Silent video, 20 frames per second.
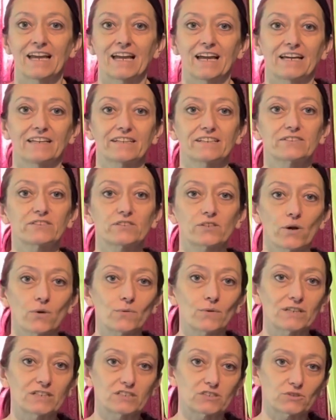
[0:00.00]
and I don't
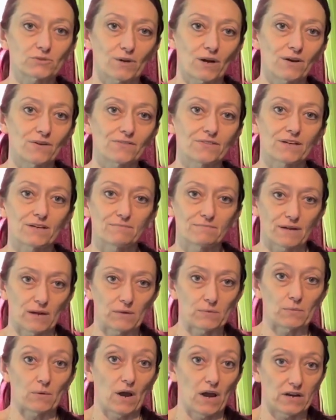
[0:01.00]
wanna drown them
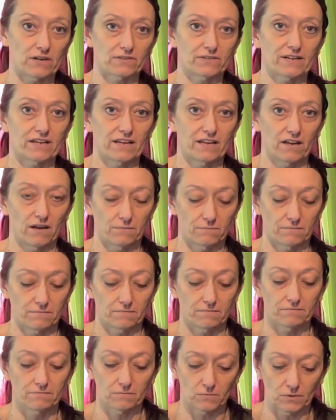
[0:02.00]
by watering them
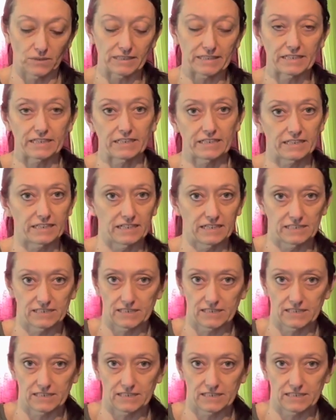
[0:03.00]
really good on